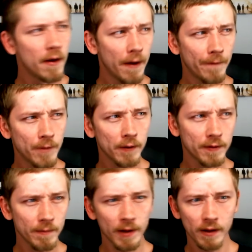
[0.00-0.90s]
If you're
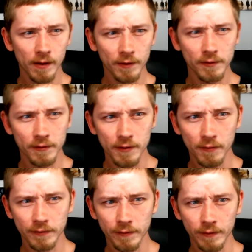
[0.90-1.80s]
somebody that just
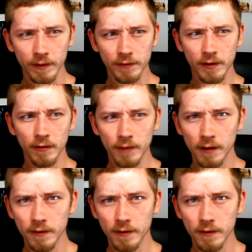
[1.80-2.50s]
goes to the show not